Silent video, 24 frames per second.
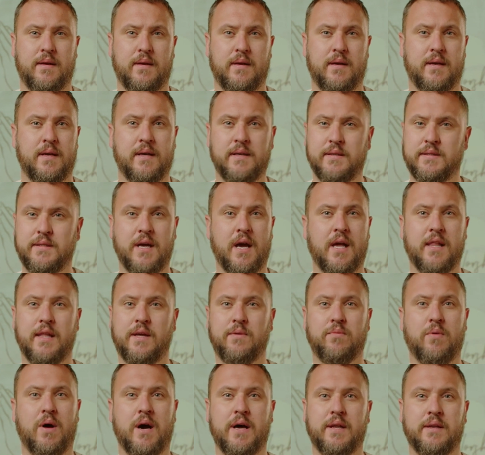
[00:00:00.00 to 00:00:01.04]
He's the only
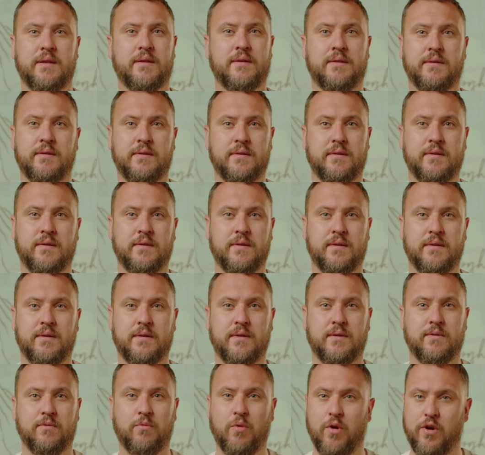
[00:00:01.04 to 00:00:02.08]
one
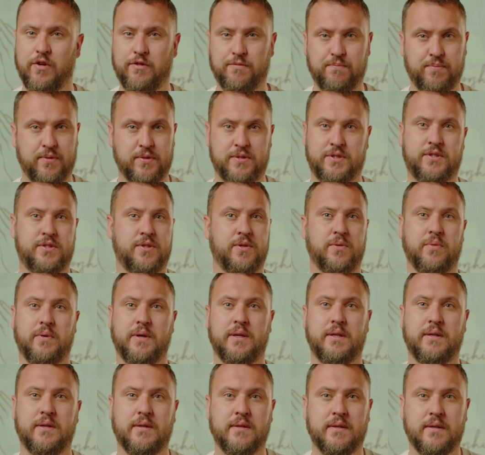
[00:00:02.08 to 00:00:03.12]
worth
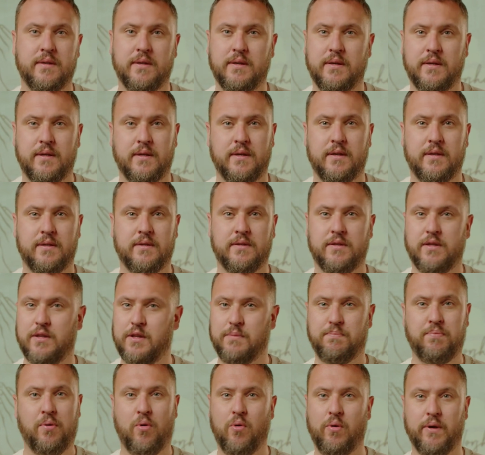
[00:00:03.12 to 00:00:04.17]
pursuing to
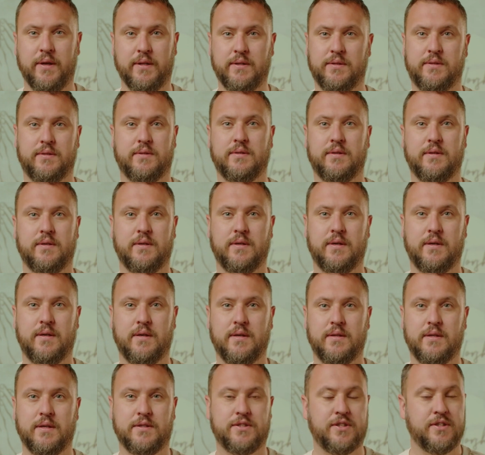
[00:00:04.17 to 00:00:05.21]
the point
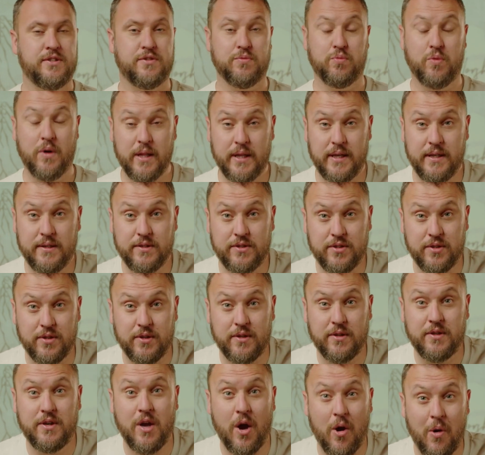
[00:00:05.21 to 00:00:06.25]
that she's willing to
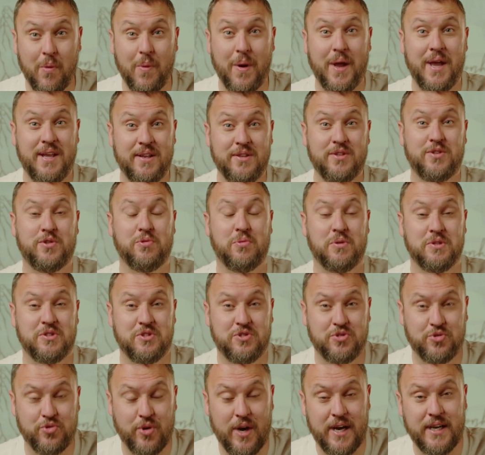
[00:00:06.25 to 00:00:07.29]
go into a
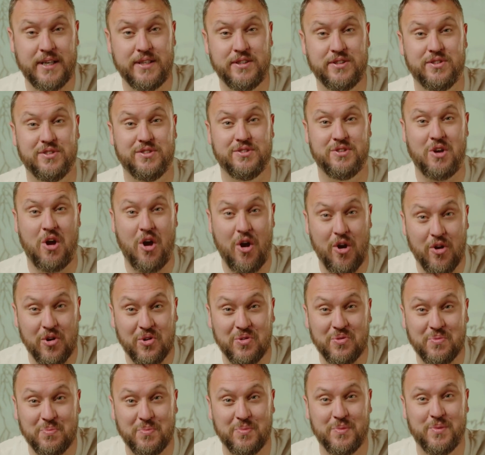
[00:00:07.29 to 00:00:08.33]
stranger's
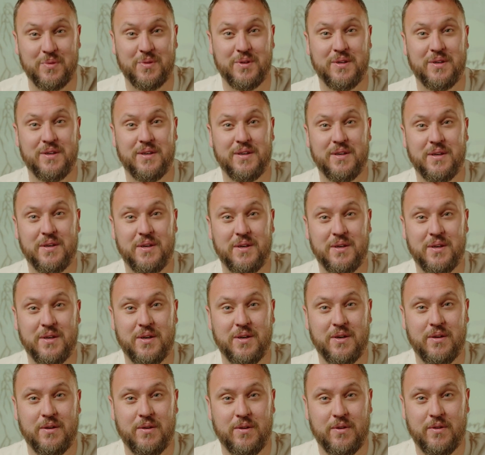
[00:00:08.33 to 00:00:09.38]
home
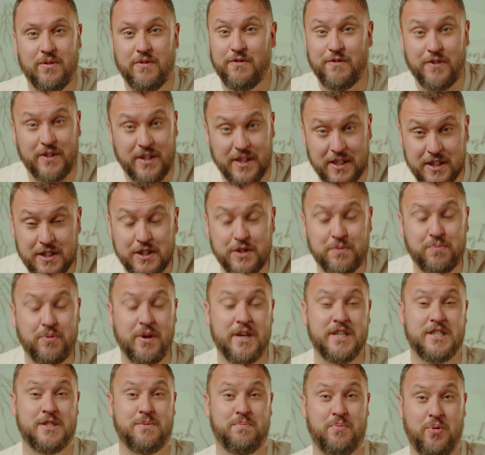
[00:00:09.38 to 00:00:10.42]
for the
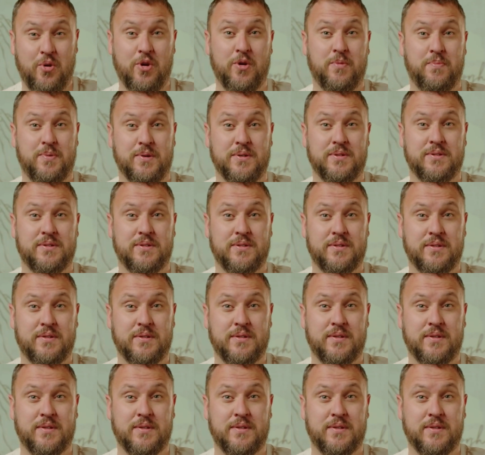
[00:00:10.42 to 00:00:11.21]
express purpose